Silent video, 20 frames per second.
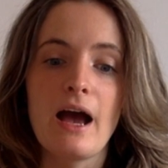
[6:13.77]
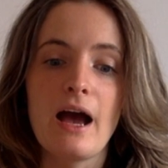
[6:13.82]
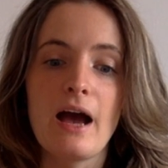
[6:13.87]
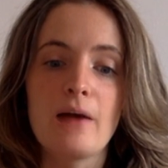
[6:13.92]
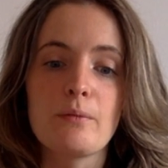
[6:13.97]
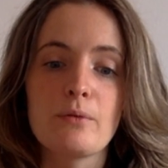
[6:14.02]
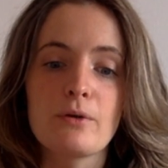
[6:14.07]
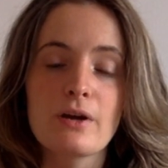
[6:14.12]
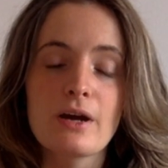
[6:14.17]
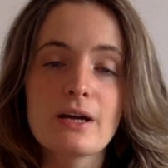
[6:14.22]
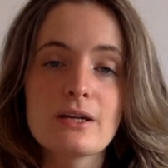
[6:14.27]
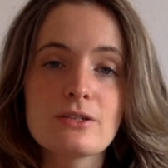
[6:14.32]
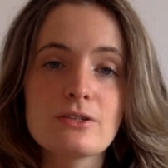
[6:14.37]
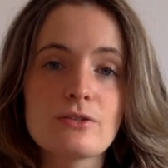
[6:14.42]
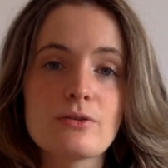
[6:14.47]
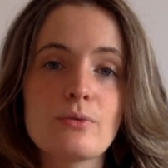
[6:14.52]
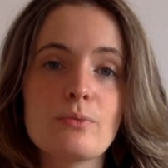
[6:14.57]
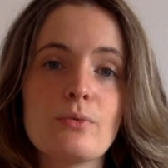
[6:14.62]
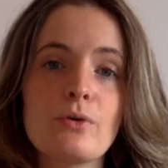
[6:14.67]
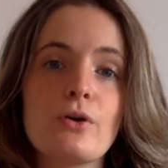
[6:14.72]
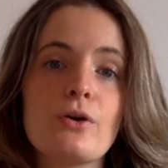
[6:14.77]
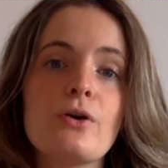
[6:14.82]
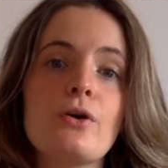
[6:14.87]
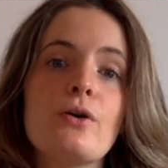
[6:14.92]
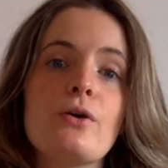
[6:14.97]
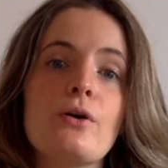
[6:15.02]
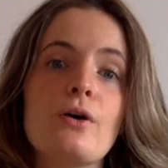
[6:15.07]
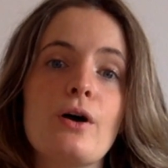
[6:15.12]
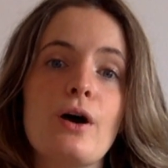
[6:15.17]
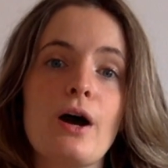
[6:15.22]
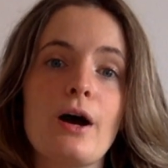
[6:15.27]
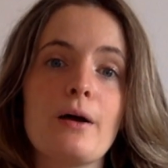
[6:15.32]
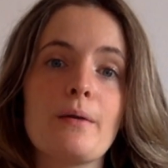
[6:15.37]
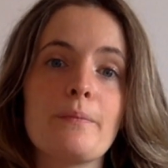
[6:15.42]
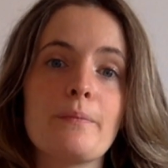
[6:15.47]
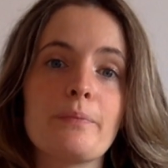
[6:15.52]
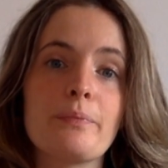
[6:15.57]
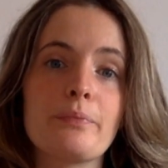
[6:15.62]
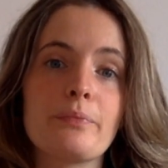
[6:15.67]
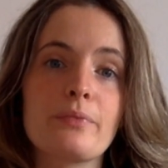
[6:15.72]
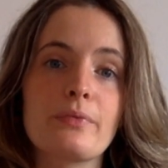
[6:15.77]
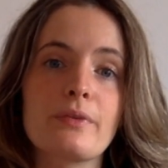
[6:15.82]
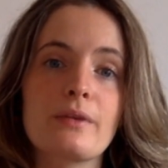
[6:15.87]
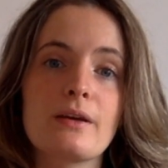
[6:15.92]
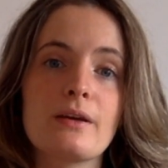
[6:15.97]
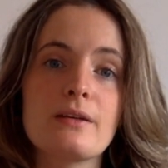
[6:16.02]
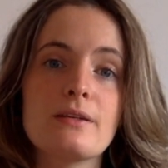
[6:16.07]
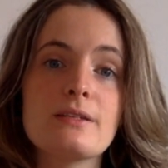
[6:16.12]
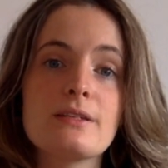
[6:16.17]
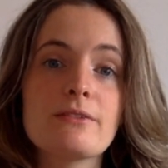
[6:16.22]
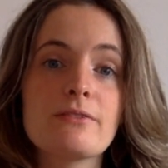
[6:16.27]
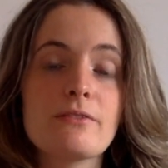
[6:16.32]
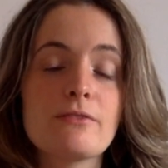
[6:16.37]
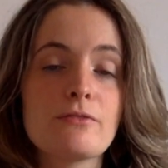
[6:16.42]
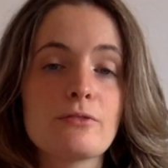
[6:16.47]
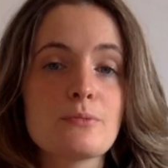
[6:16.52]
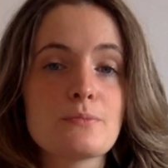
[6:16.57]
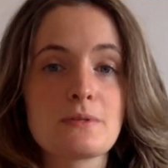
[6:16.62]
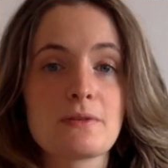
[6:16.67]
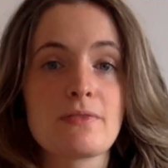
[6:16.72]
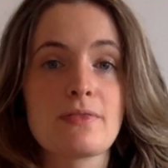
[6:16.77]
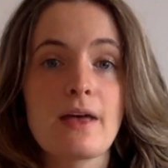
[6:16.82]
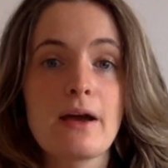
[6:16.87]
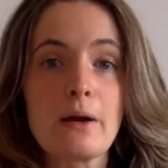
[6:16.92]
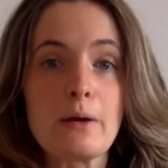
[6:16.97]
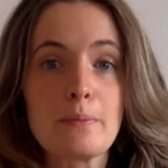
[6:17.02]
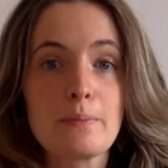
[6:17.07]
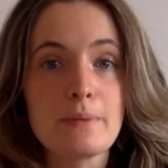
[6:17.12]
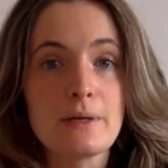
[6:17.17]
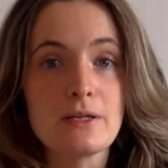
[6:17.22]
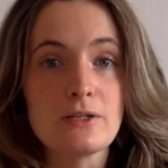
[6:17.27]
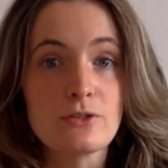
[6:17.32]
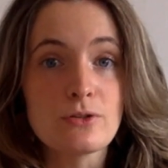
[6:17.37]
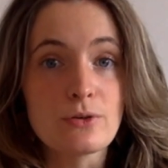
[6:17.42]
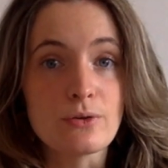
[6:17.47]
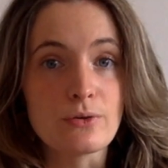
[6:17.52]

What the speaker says: And what I do, and what different forms of therapy